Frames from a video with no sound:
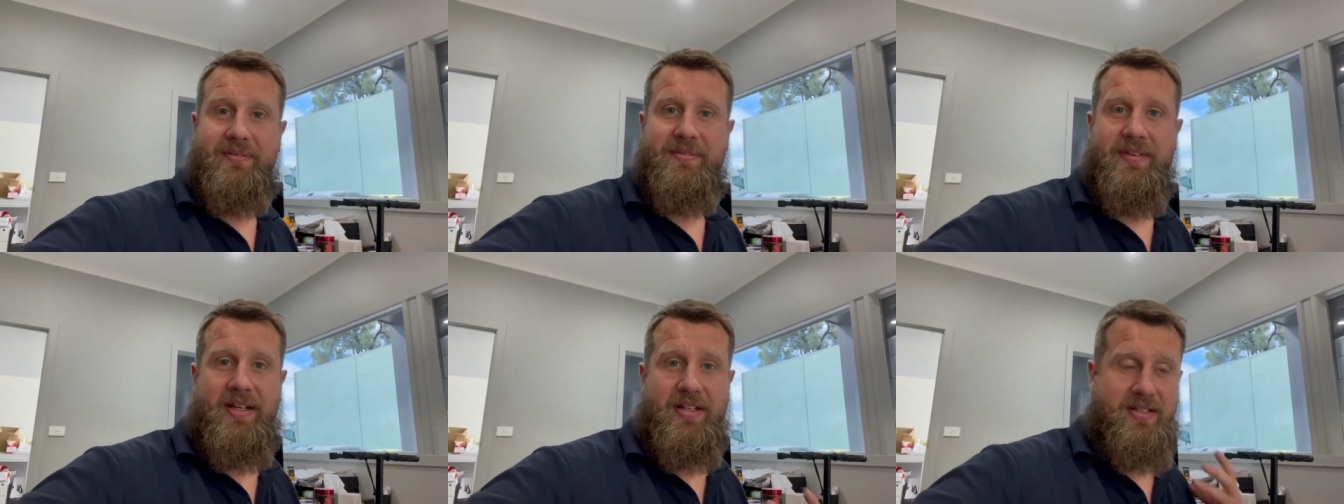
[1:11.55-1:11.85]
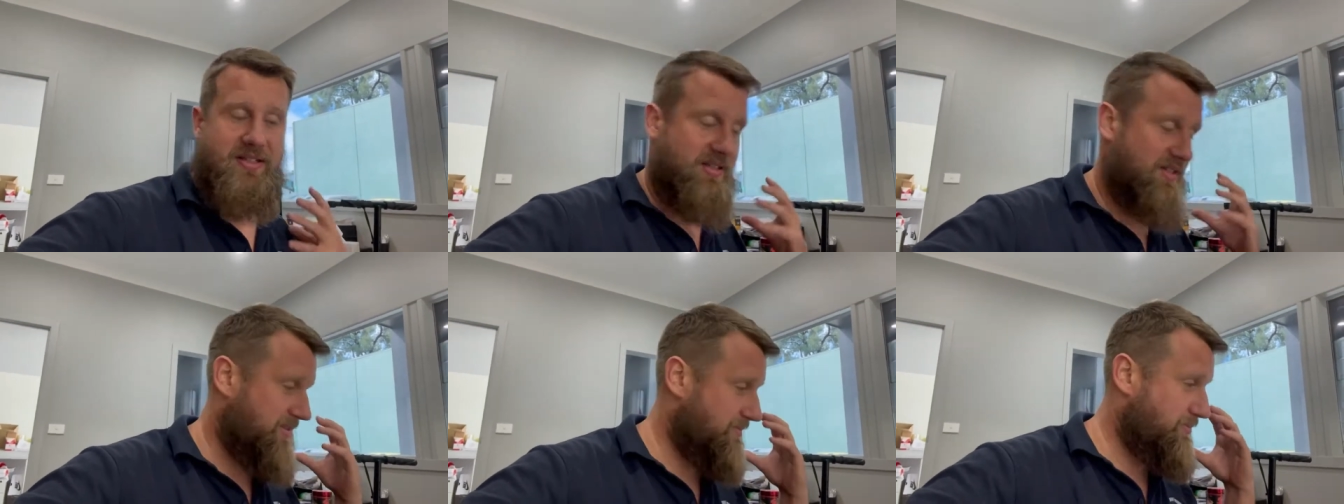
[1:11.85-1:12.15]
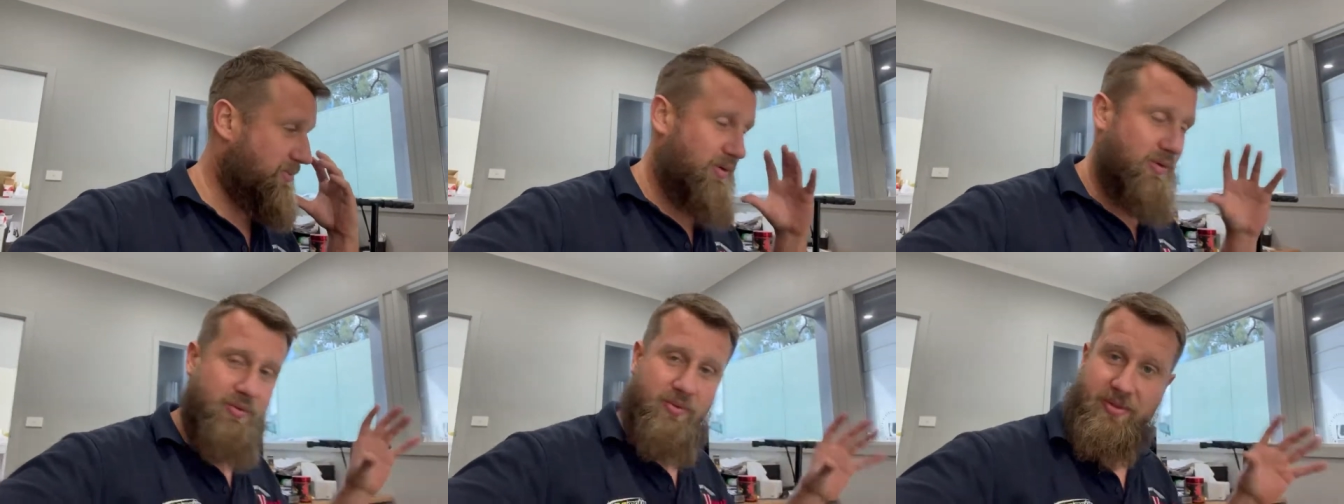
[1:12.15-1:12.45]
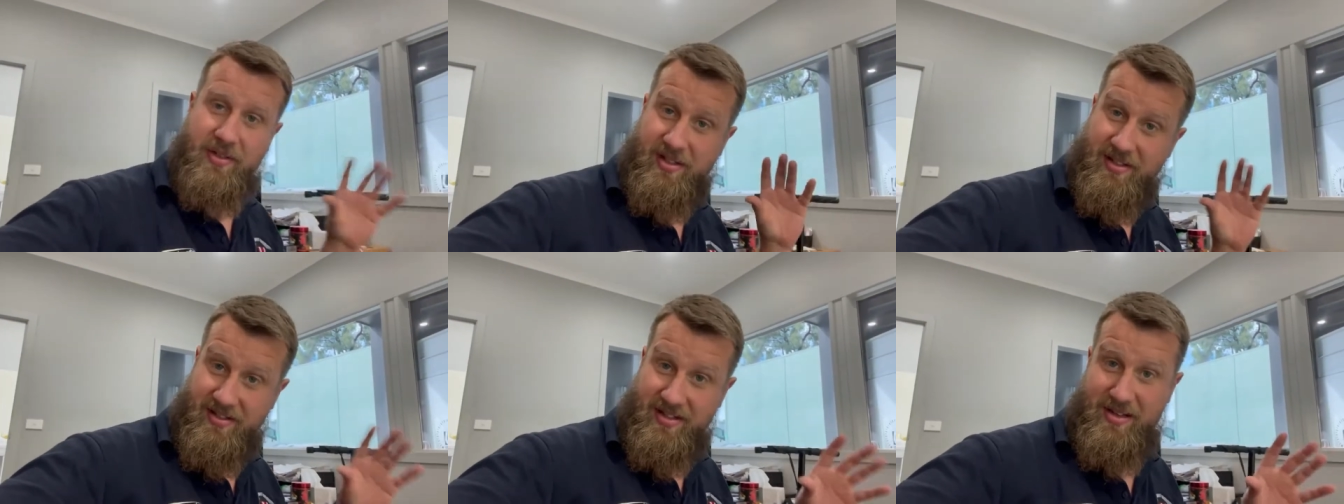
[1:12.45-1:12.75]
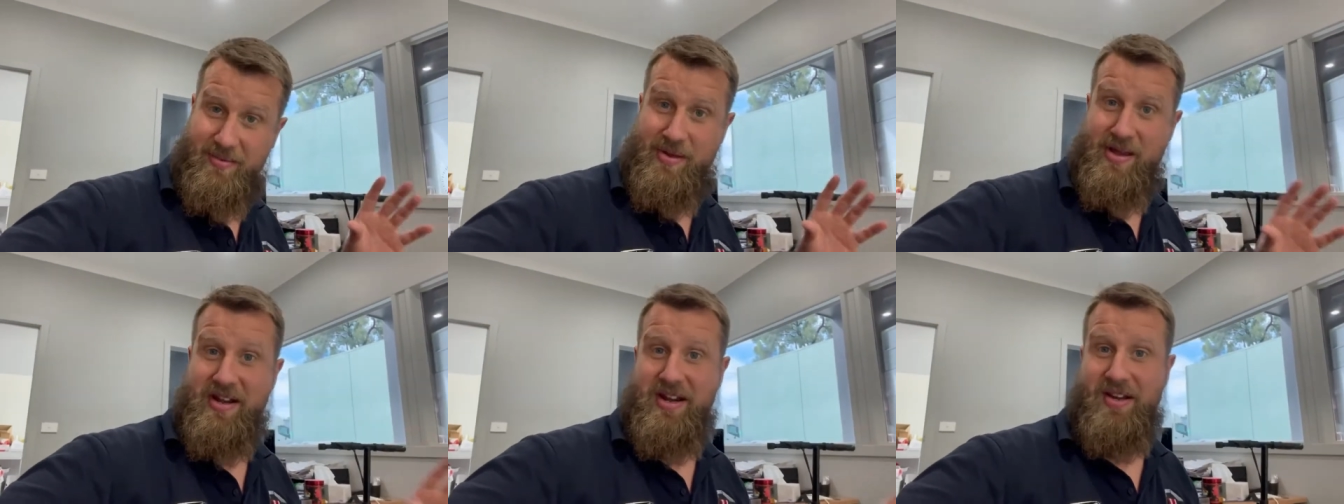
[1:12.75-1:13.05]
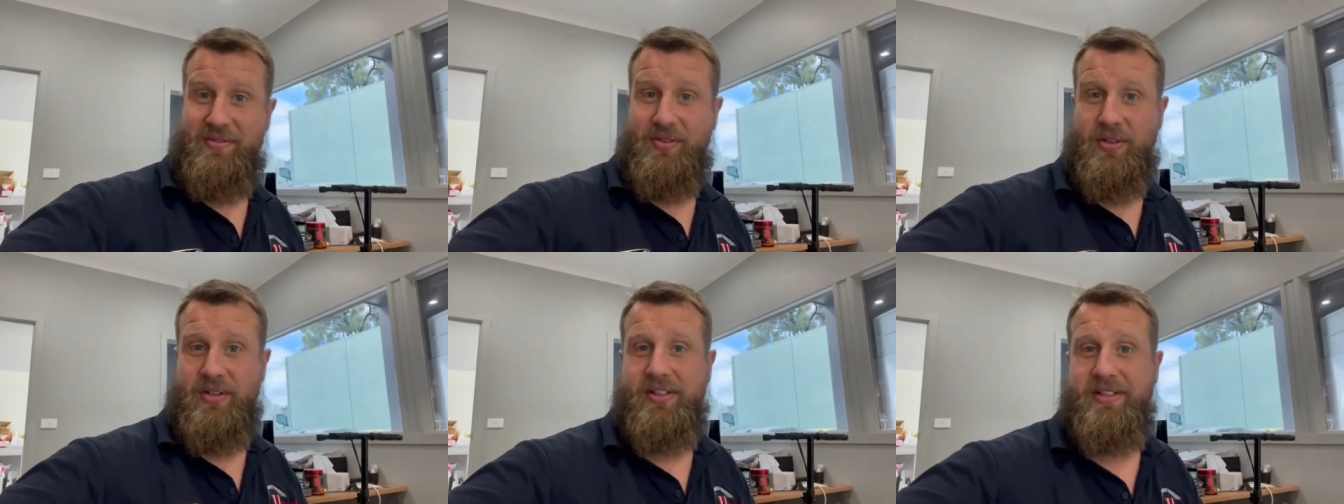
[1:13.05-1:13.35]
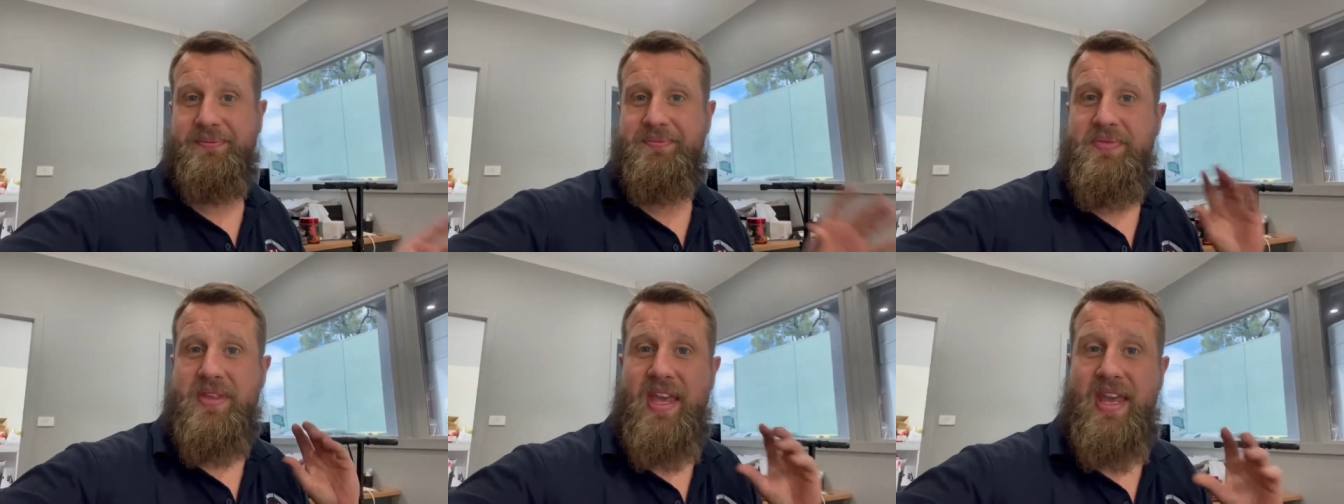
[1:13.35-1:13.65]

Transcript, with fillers: and he said, Paul, you've got to come out and have a look at it.